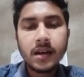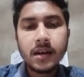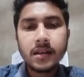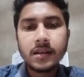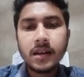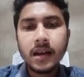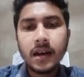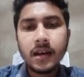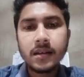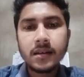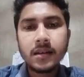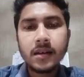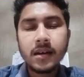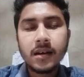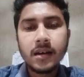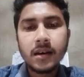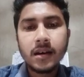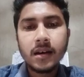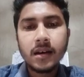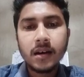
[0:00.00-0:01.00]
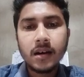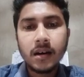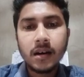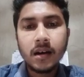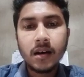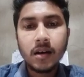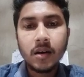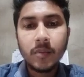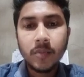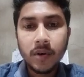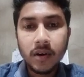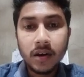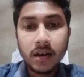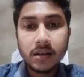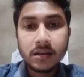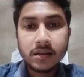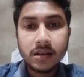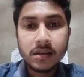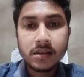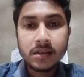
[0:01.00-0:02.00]
then operating
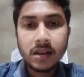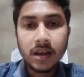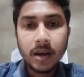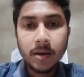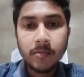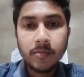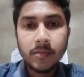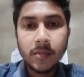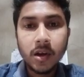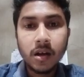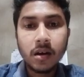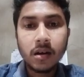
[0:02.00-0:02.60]
system,